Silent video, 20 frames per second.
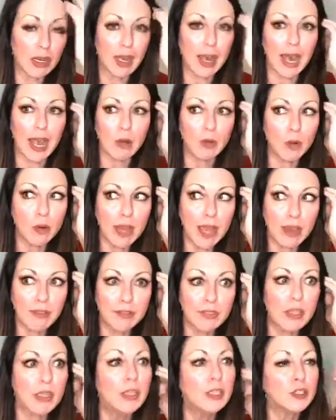I won't have
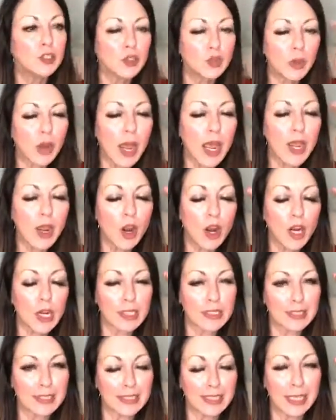to try
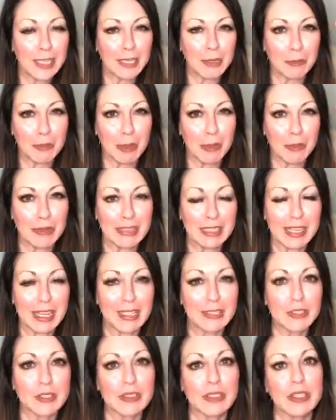hard to think about what the
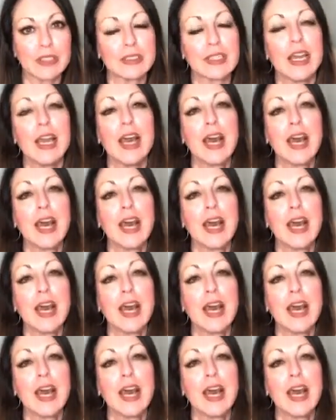answer is.